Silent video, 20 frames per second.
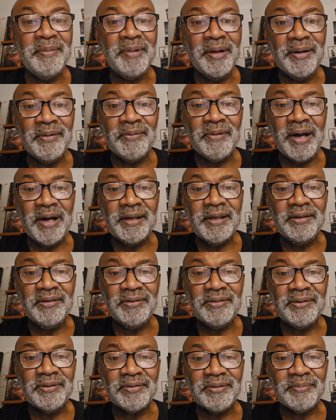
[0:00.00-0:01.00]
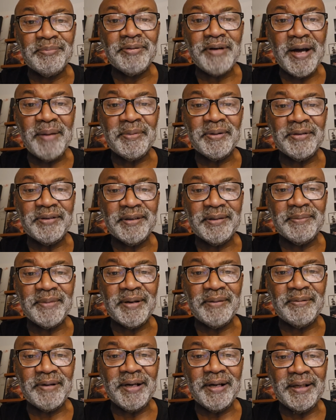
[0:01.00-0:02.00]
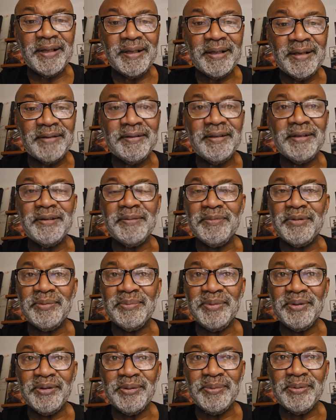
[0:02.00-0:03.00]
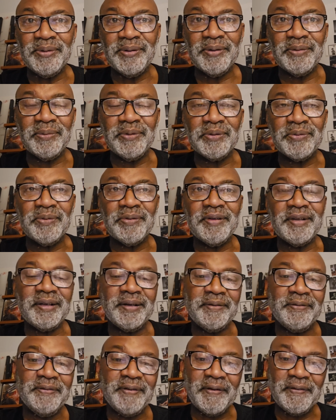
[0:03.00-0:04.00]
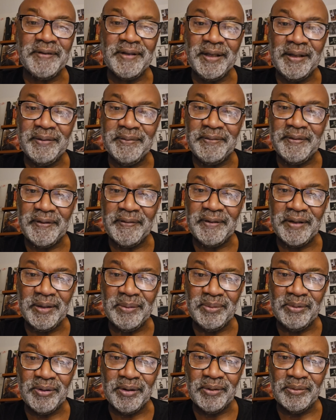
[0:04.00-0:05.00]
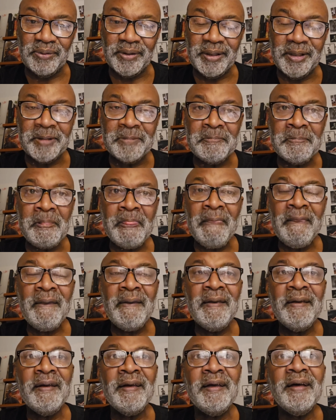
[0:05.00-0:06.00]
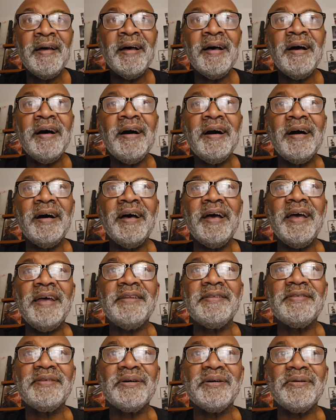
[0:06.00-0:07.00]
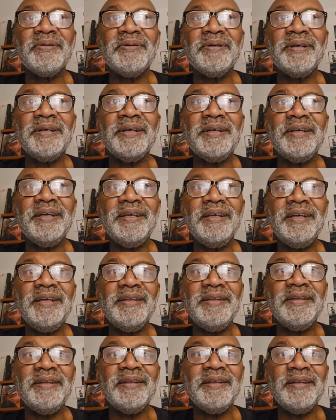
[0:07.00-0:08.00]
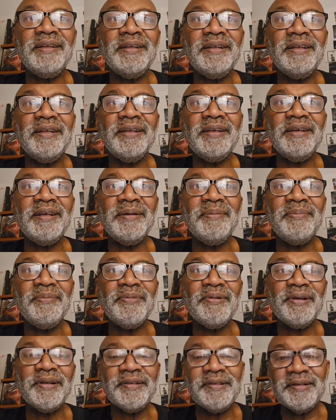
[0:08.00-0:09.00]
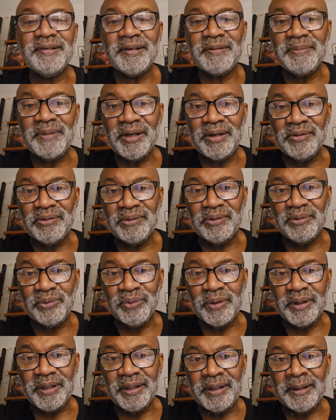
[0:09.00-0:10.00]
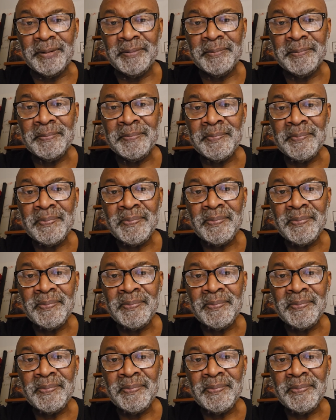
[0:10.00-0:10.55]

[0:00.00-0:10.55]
And Rocky saw some promise in my writing. I sent him to Billboard, which was then at 1515 Broadway. And so he more or less took me under his wing.